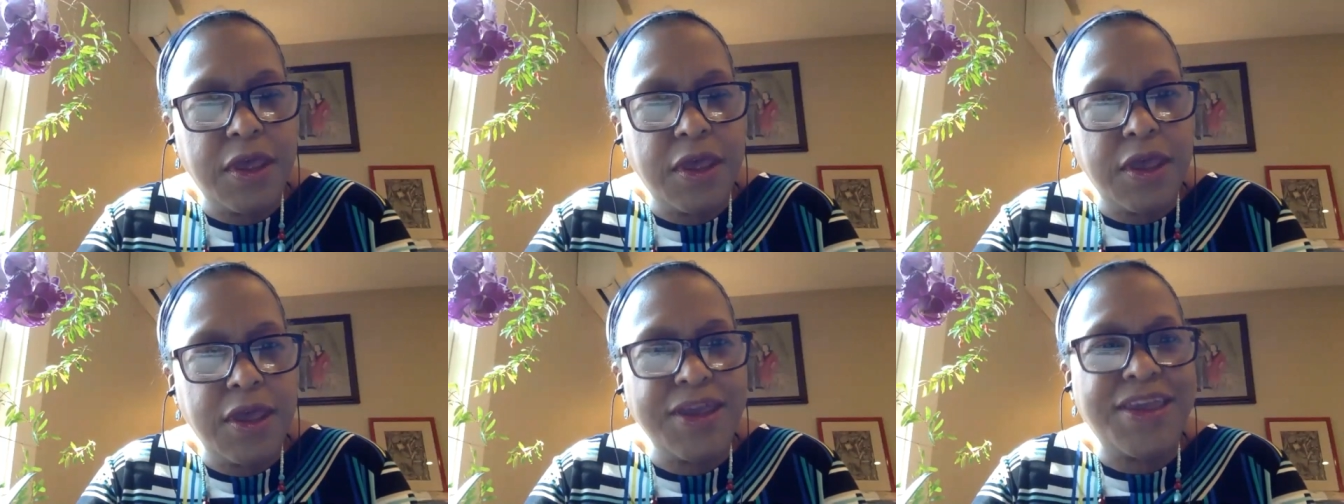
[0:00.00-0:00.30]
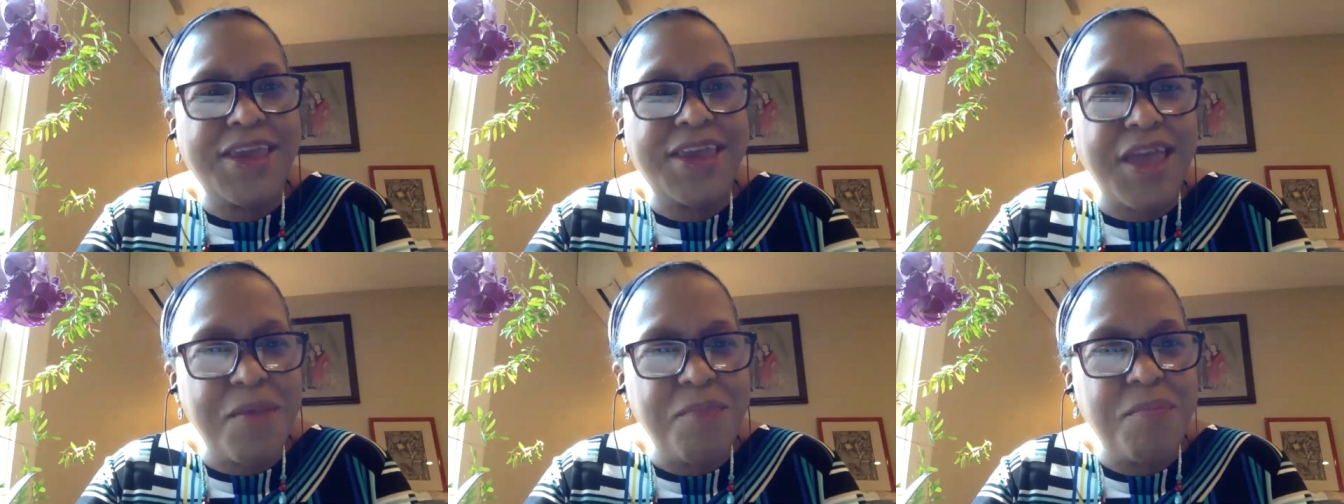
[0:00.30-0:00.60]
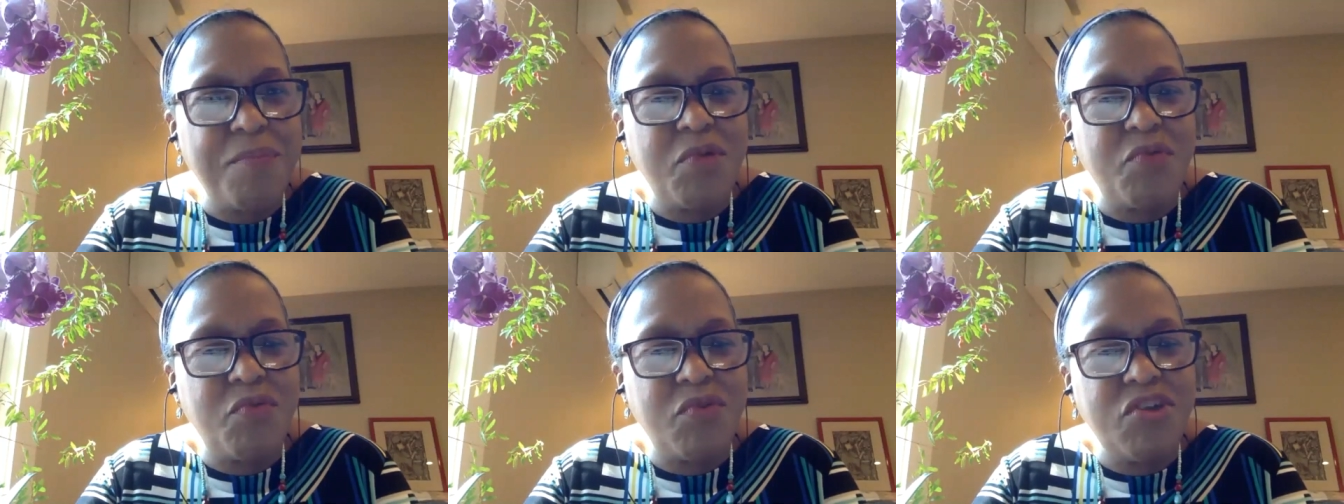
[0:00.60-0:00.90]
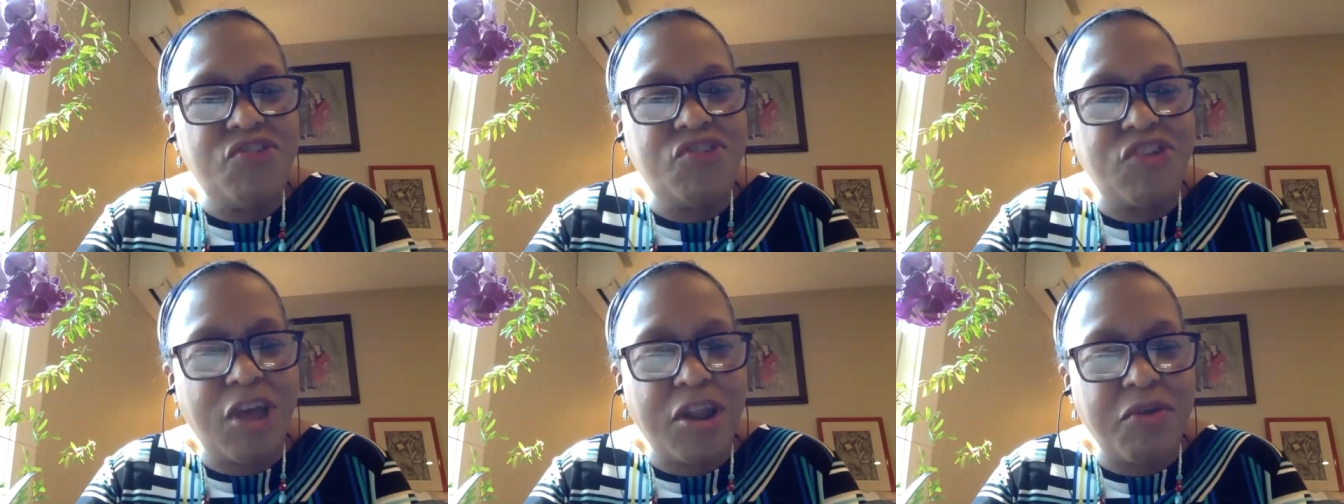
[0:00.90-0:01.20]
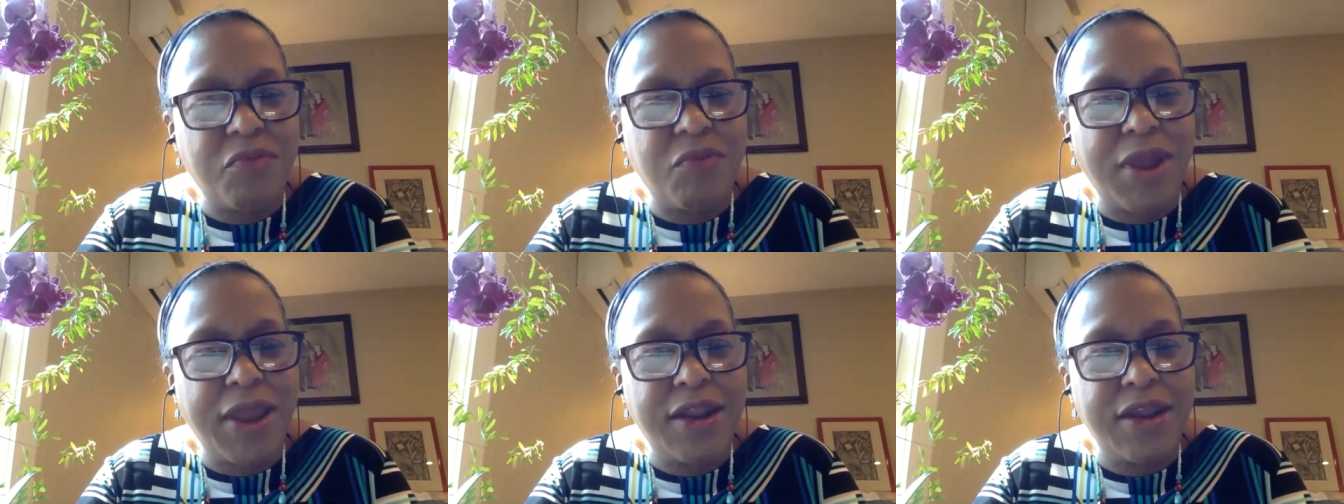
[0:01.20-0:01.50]
it can be
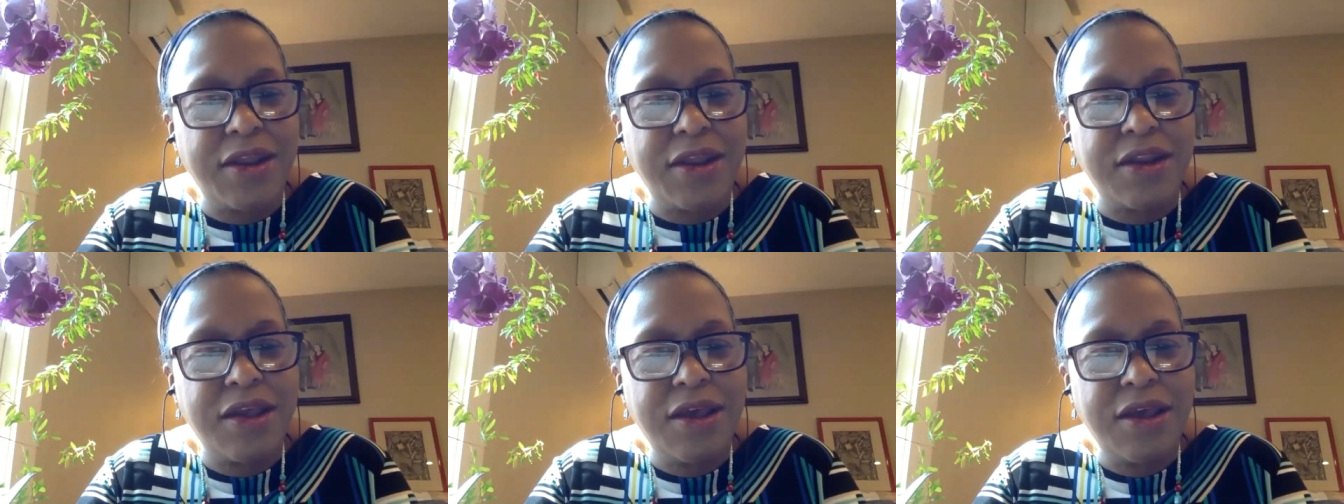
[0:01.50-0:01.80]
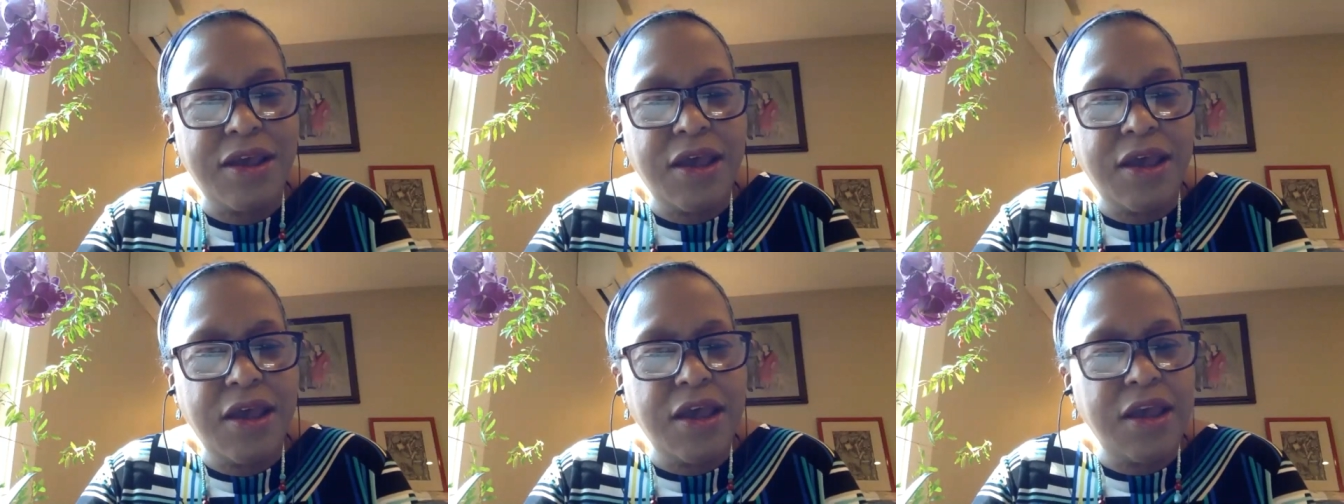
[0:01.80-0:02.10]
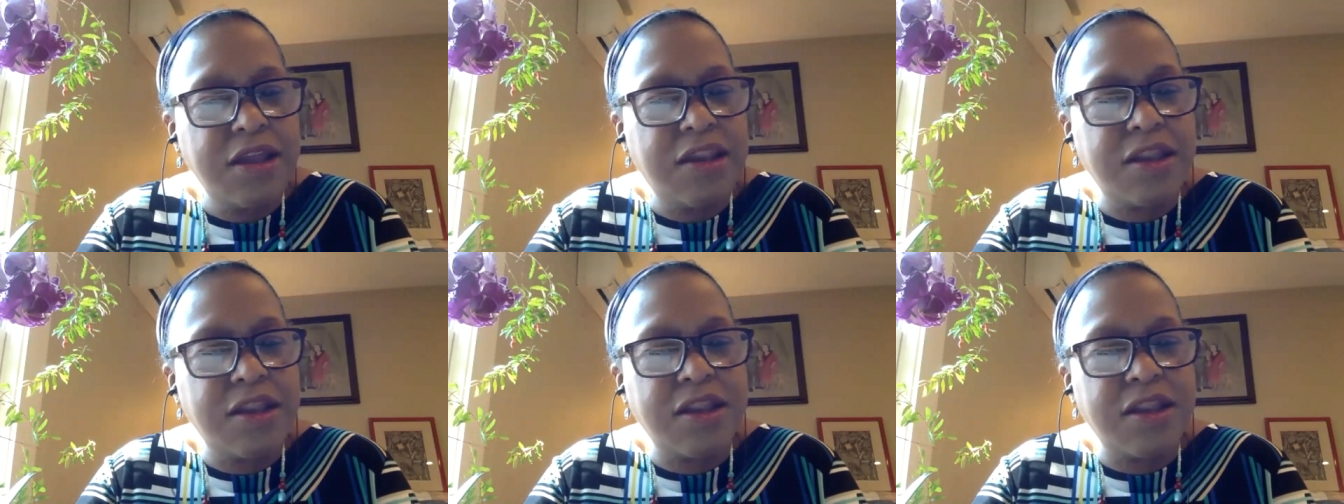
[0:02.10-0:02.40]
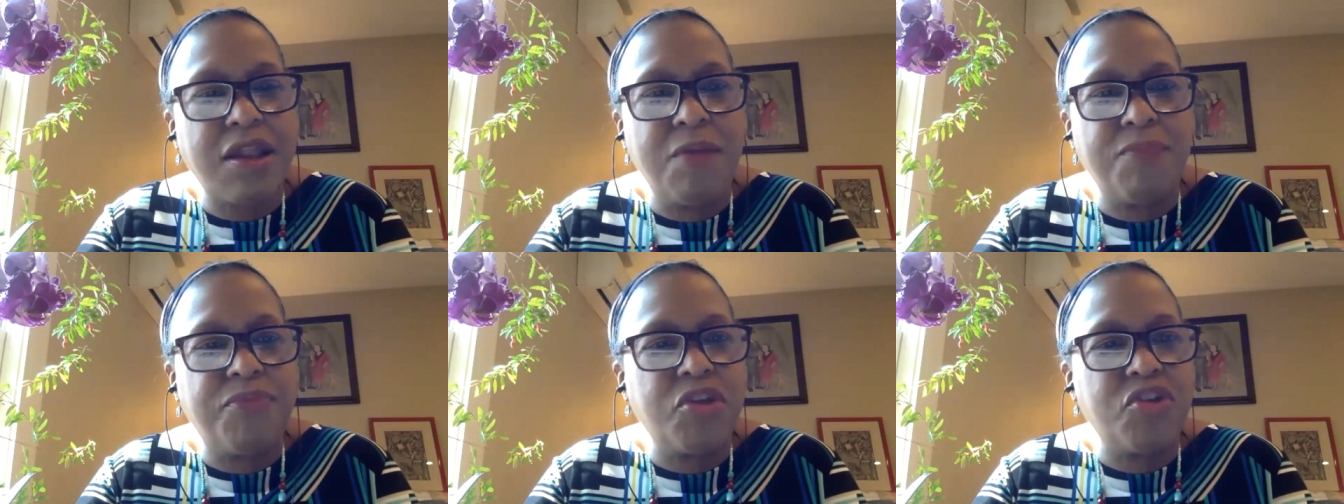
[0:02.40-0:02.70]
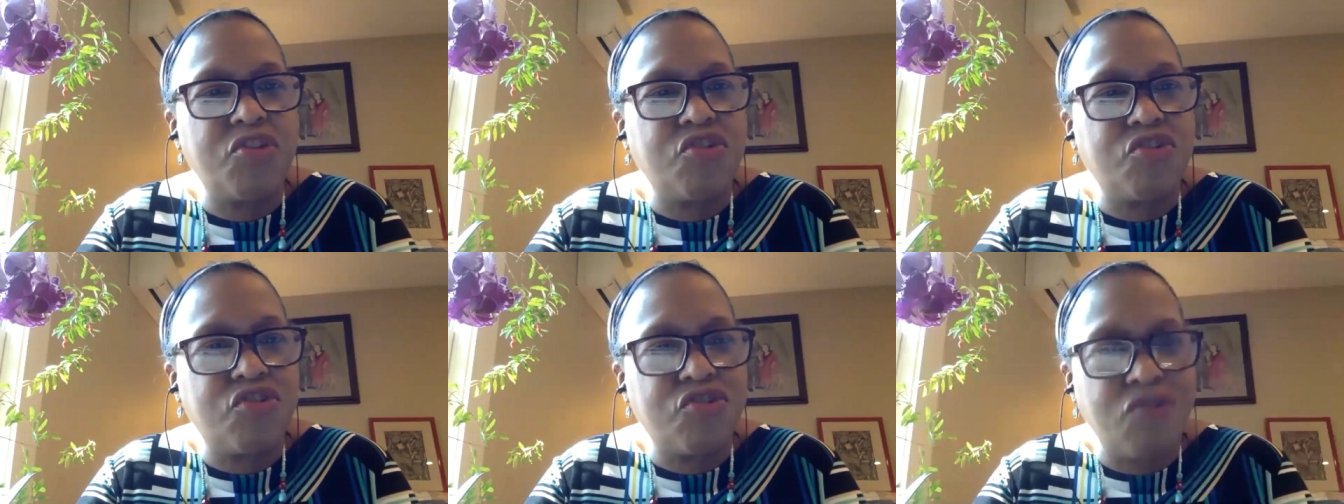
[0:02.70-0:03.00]
regenerated into something
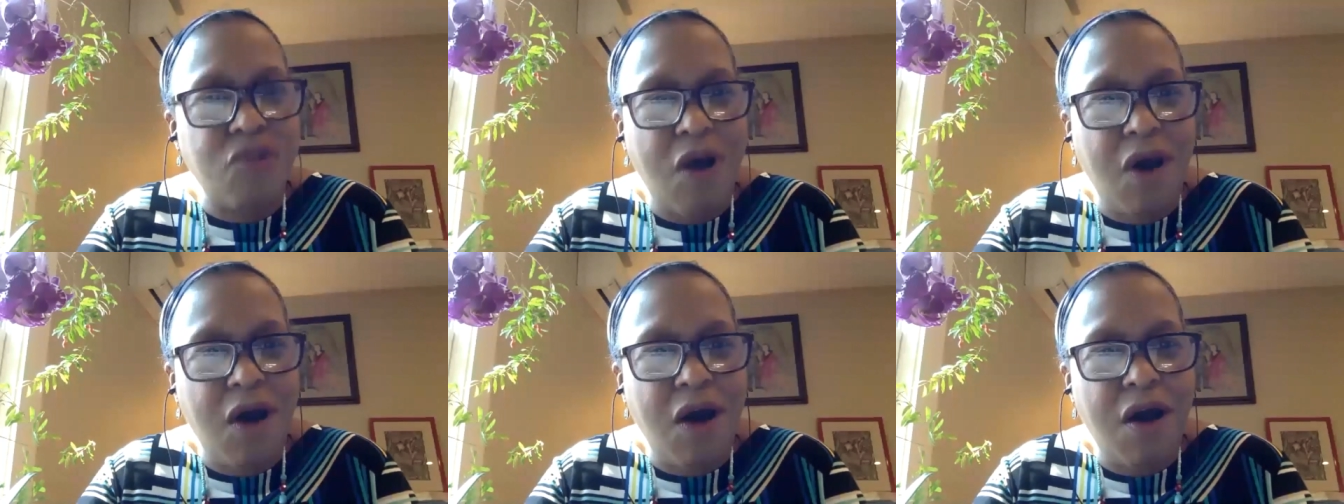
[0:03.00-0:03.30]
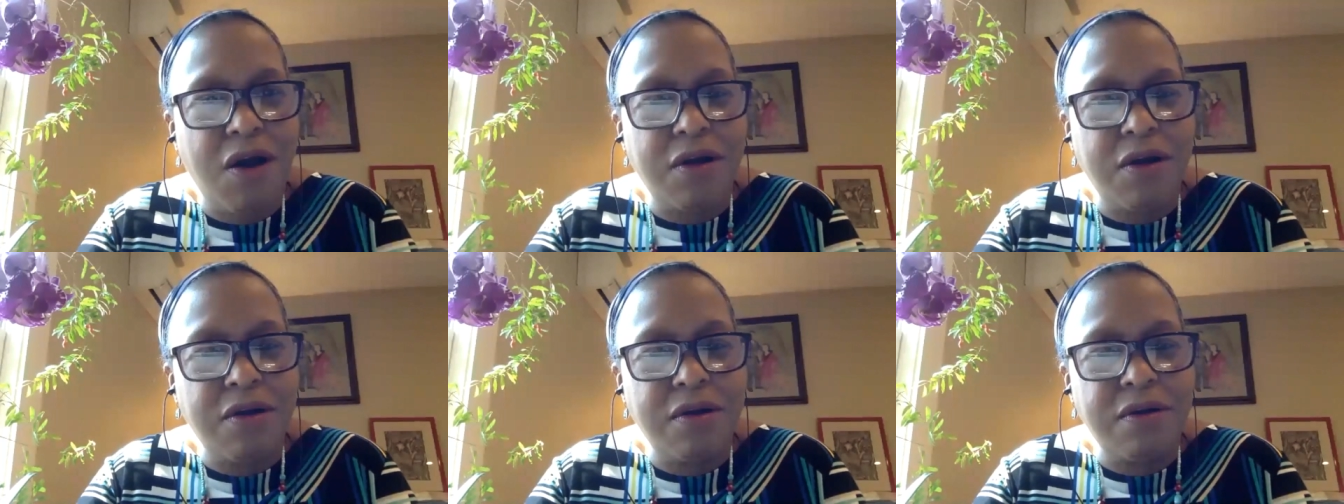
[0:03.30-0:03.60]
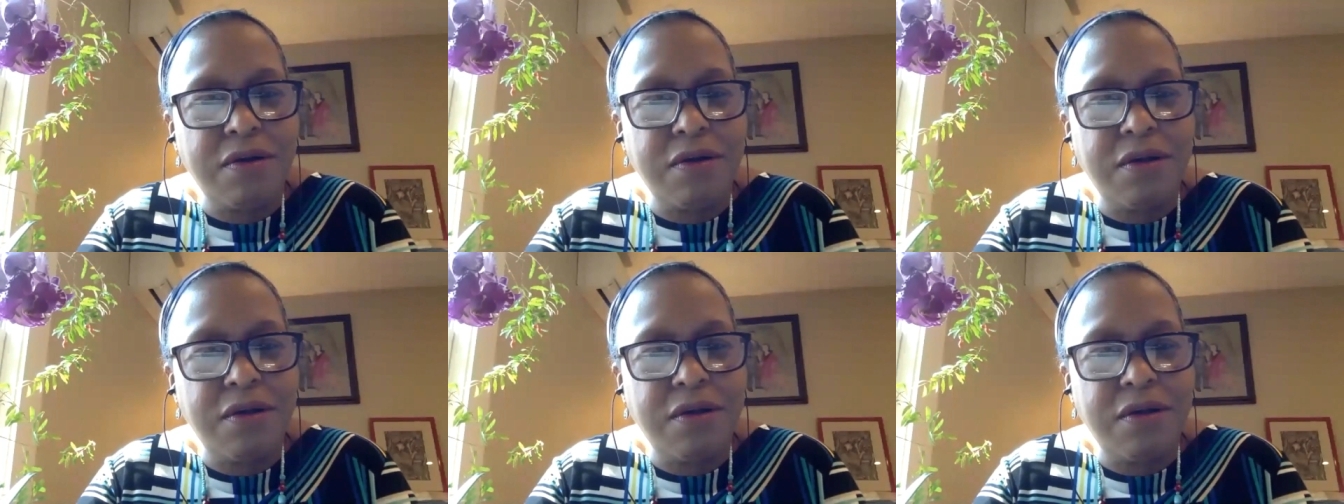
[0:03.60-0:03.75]
strong,